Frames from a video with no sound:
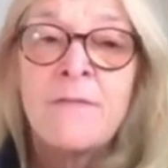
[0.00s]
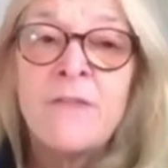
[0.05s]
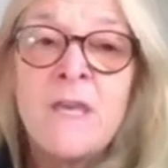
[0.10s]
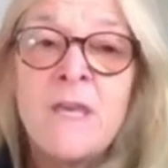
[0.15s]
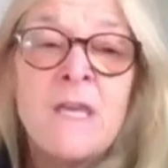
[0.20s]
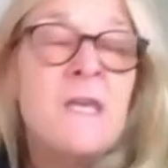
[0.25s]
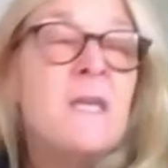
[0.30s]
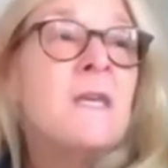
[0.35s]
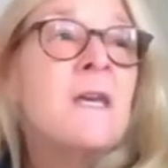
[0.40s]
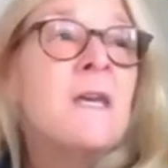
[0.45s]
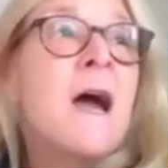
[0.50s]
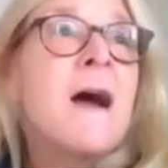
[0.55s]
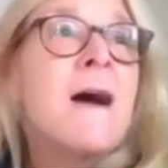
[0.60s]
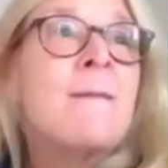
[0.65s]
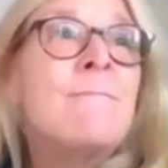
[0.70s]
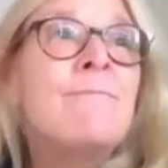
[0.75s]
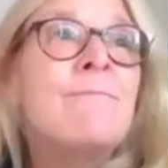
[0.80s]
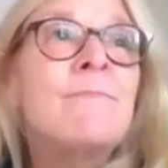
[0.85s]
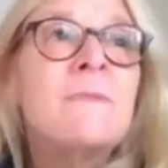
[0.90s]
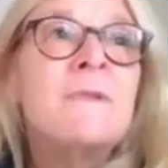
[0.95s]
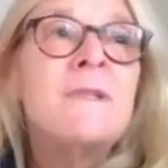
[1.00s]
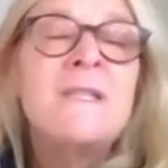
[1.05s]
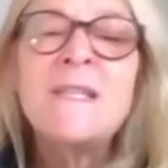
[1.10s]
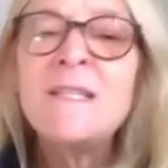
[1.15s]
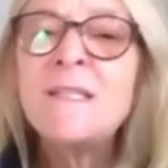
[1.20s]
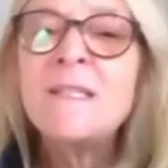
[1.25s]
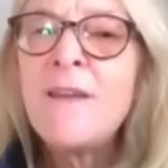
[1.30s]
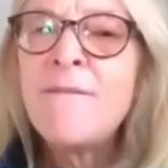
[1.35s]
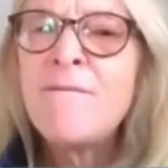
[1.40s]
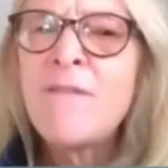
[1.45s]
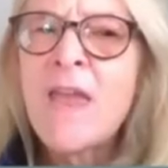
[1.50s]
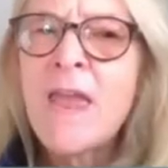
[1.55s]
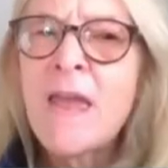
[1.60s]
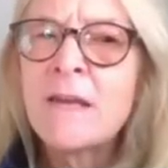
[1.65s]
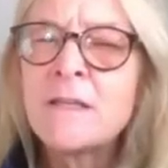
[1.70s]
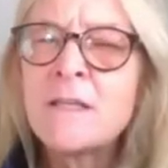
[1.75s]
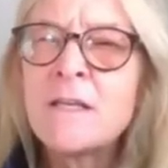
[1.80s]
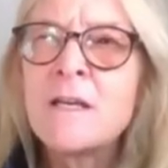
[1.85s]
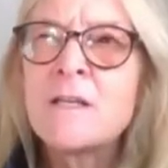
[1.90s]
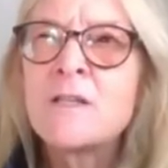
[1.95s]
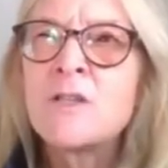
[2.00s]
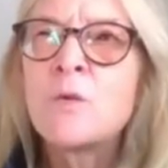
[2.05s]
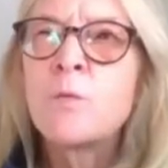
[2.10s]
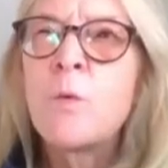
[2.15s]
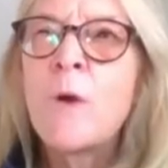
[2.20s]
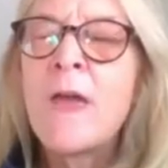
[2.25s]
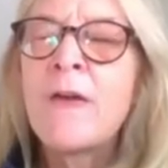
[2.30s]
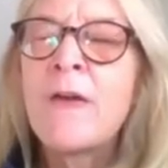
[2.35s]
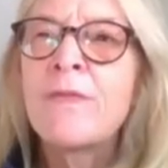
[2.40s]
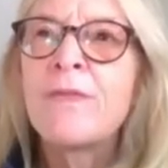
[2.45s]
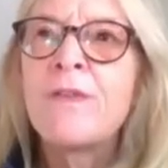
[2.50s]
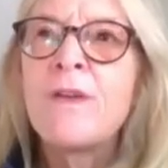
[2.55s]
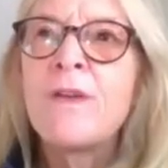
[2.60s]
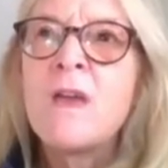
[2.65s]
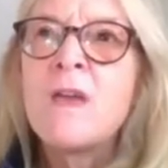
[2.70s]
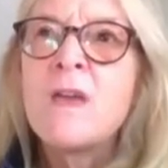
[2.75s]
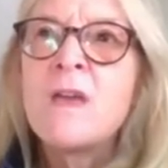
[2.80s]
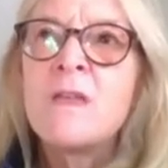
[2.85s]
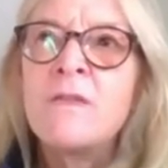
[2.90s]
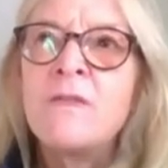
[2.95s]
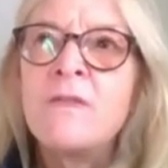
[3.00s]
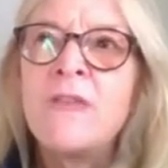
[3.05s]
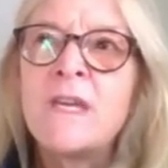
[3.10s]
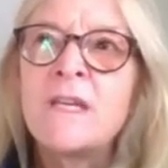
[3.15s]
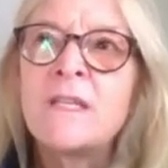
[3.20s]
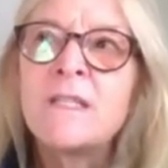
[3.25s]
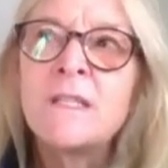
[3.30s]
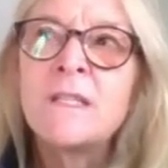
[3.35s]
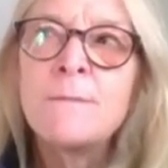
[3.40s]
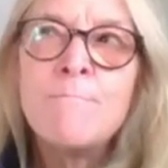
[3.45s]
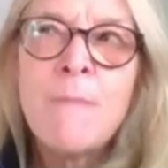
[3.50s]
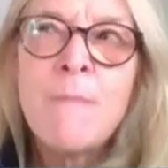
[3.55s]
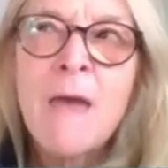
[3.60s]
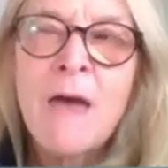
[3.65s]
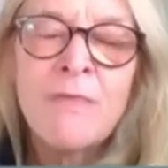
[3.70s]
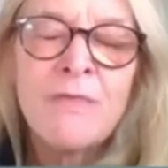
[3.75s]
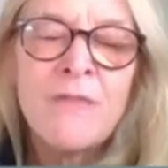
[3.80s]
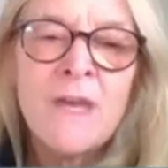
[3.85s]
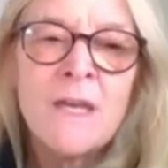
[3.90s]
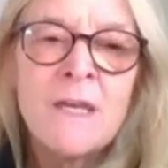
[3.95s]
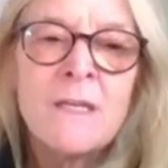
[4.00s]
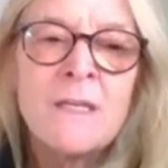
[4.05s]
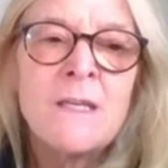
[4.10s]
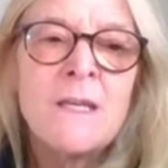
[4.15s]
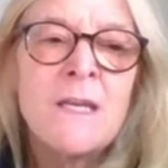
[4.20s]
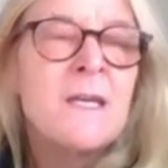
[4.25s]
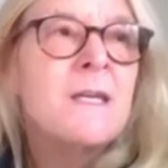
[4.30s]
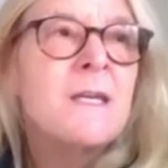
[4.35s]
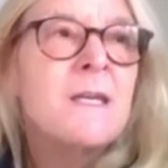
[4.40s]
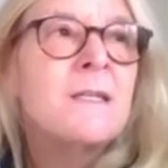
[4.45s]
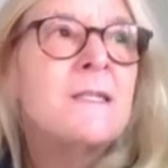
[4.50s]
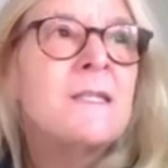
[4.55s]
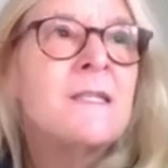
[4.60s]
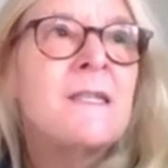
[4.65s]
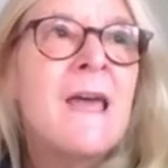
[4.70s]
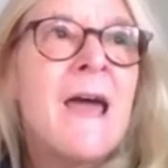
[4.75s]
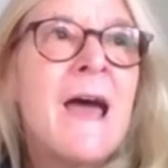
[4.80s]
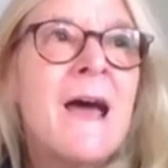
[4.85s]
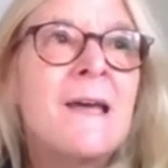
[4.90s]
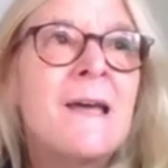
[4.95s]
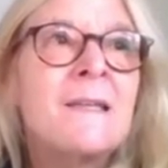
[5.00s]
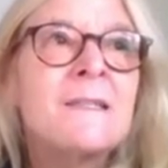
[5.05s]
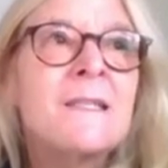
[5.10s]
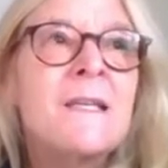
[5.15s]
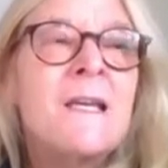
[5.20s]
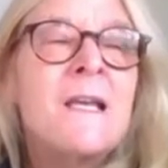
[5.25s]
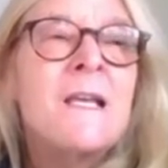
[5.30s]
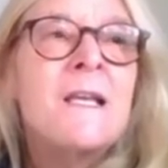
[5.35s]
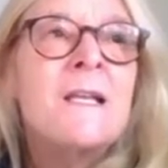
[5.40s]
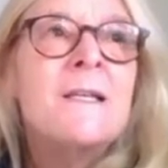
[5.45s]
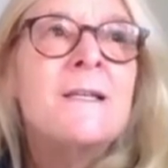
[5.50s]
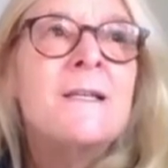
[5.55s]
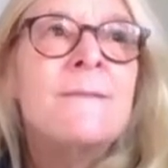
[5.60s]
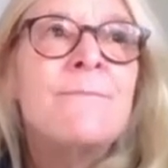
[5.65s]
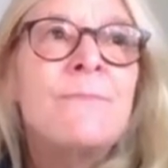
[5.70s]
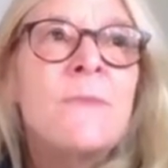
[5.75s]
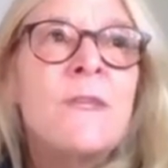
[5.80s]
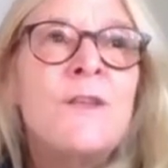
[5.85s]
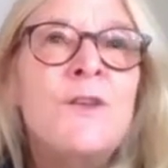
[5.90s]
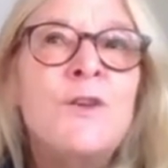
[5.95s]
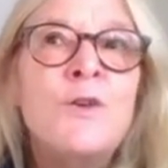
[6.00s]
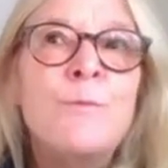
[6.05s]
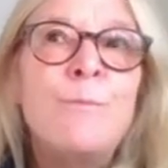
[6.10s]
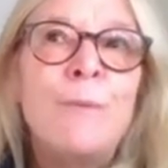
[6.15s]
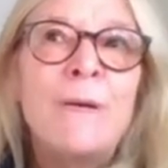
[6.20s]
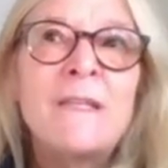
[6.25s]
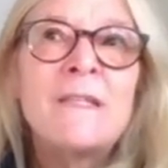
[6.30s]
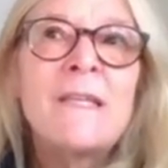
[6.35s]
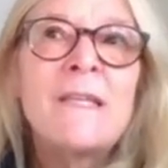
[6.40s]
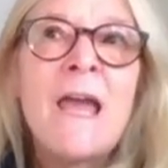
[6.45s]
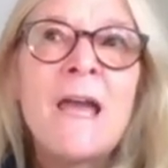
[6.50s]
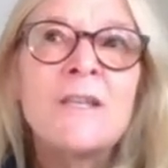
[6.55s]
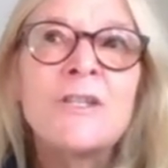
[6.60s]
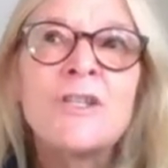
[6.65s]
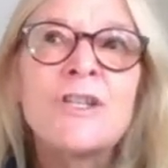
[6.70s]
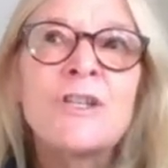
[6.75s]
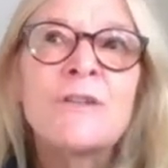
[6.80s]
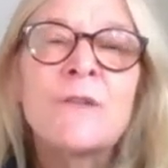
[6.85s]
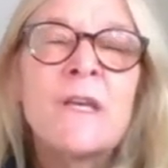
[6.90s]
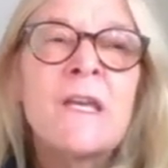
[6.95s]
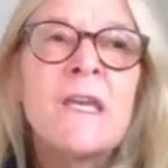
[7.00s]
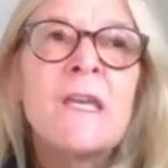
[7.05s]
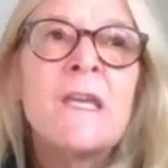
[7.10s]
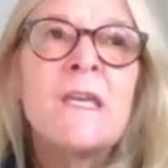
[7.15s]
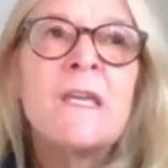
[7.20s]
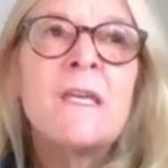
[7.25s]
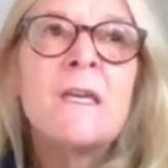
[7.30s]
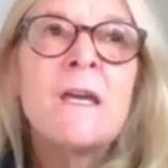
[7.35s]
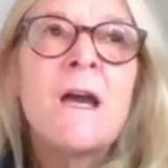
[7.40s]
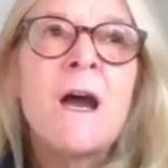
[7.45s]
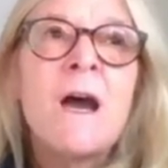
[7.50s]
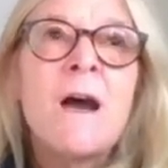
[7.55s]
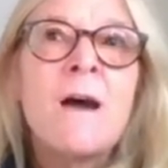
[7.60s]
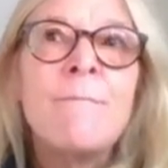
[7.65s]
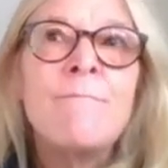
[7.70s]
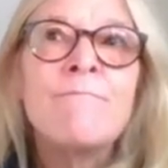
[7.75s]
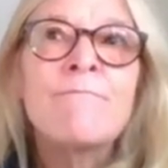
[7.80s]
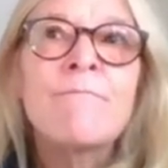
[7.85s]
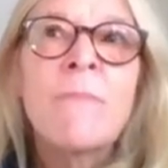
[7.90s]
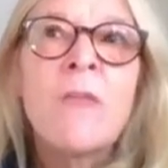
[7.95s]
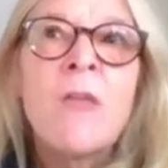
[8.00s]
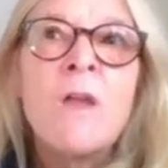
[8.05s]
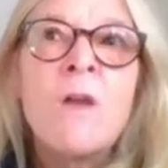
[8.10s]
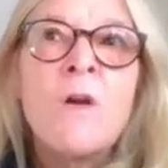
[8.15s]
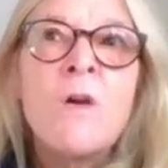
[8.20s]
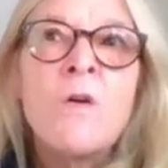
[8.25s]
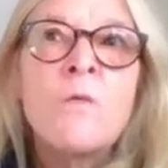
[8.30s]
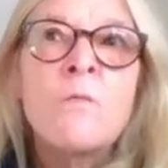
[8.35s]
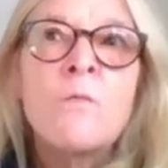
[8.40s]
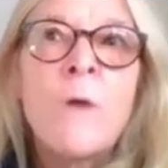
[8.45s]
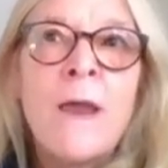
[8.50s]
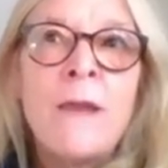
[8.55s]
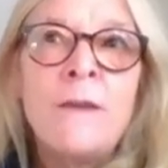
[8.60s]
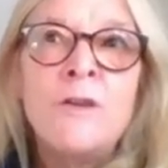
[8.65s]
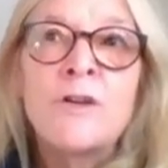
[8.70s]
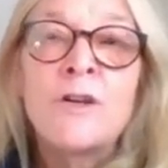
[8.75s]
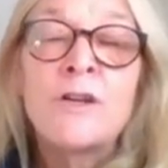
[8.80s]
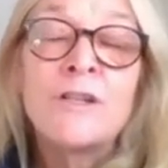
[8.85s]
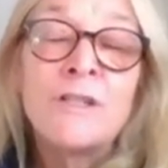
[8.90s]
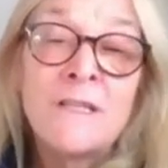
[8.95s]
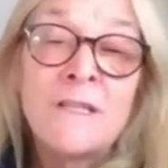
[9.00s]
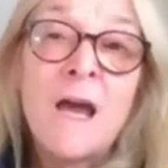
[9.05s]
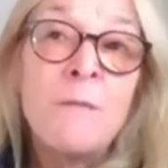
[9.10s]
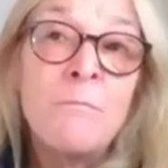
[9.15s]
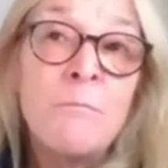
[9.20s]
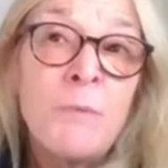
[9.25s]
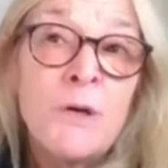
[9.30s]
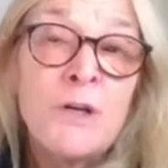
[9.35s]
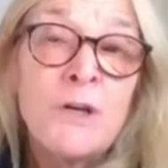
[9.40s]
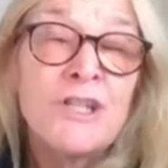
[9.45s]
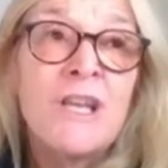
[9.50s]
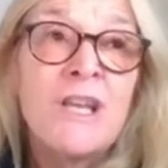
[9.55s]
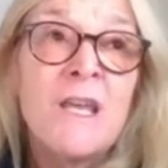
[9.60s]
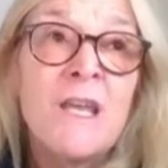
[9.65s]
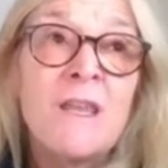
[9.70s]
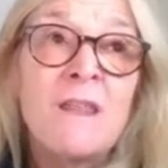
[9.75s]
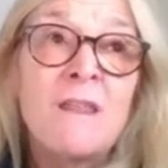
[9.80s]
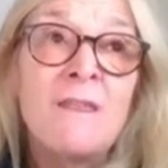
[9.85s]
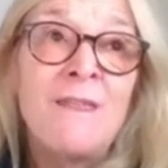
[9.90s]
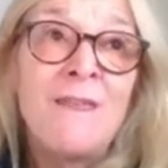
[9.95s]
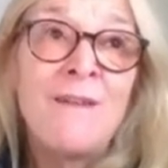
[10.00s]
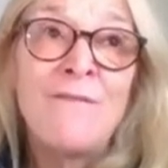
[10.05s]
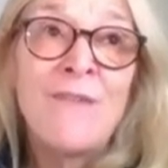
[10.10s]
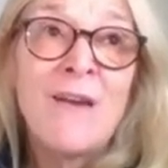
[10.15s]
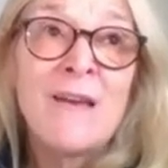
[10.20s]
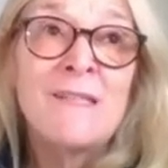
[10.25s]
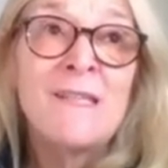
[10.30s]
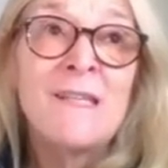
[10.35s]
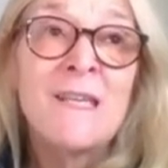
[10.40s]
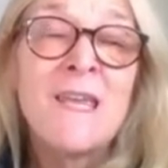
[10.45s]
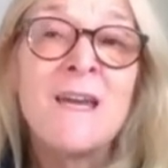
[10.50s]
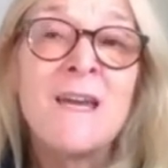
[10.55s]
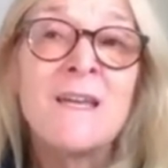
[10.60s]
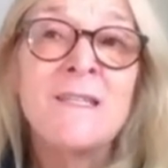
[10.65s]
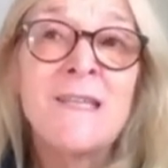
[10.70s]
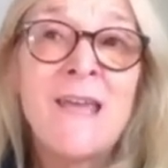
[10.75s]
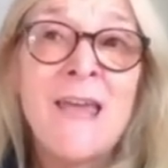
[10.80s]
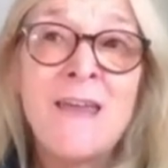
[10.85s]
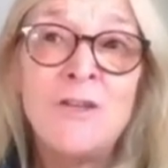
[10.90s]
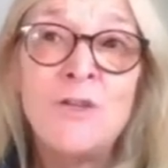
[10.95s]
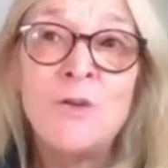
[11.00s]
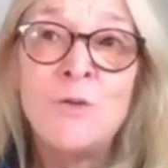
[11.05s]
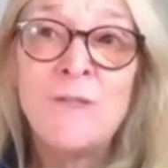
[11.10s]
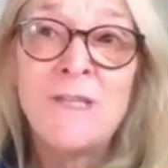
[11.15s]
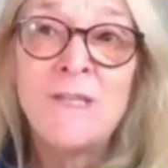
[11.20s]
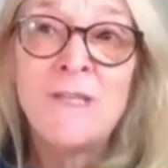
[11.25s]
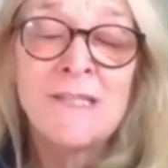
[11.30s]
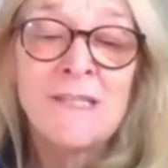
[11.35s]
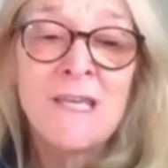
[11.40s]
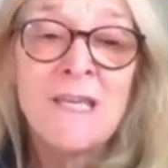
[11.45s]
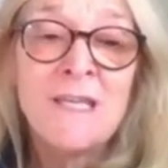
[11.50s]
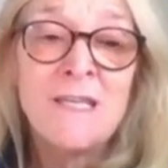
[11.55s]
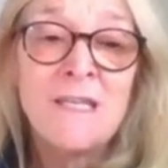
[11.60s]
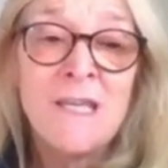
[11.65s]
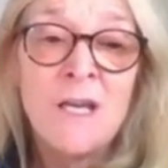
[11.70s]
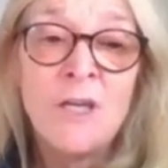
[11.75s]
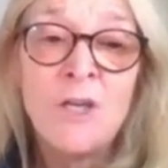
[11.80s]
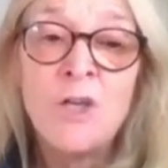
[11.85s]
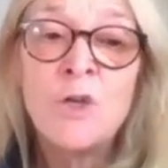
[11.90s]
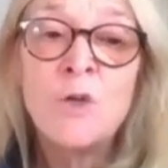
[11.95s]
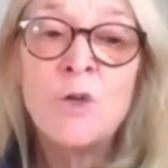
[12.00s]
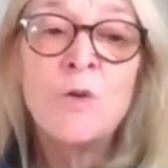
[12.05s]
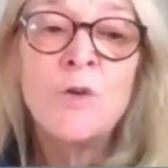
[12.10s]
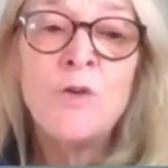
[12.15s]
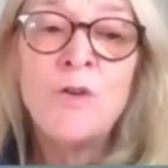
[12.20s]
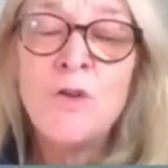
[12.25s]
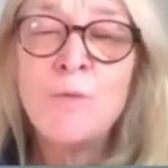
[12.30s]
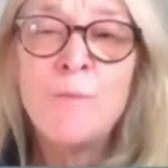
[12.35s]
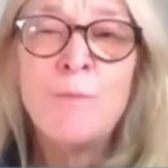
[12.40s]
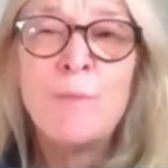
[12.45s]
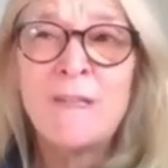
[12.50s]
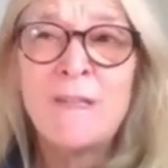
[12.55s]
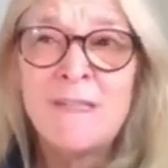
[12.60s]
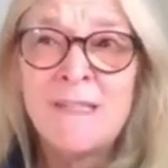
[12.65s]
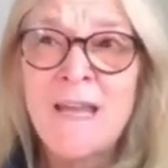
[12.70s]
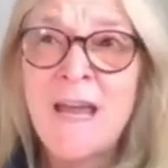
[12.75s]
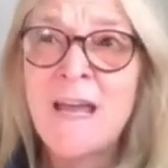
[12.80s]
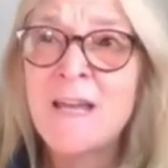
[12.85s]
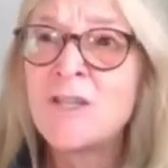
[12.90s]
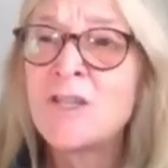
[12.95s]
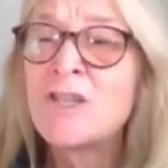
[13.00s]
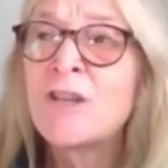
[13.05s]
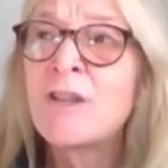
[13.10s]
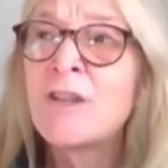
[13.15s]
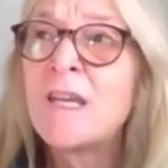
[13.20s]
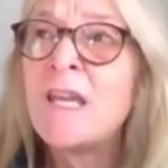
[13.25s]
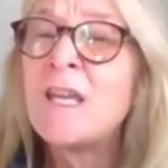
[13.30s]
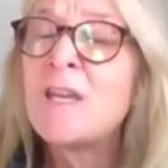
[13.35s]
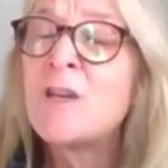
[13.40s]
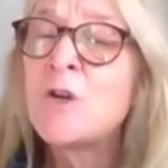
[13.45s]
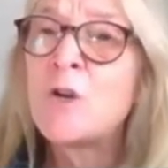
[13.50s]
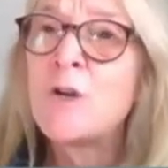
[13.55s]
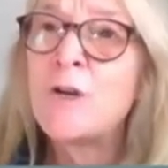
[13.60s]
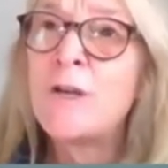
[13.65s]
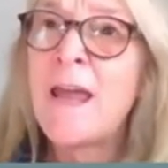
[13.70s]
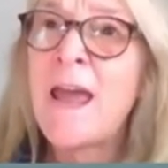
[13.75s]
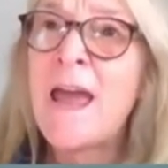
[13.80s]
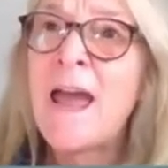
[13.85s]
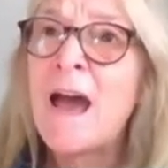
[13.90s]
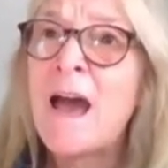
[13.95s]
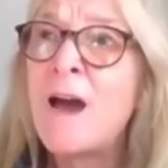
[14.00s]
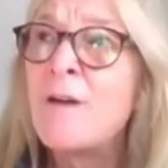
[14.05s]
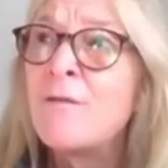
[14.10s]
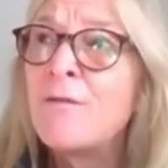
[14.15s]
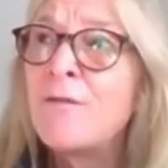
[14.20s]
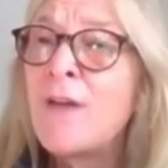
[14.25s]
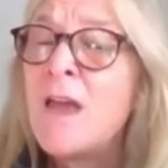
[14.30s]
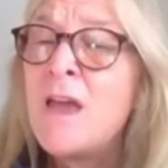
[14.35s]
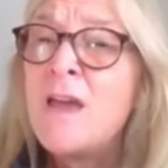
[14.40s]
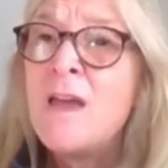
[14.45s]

The um, disadvantage with this method is that you potentially, um, when you're done pushing the vesicant and you discontinue, you potentially could have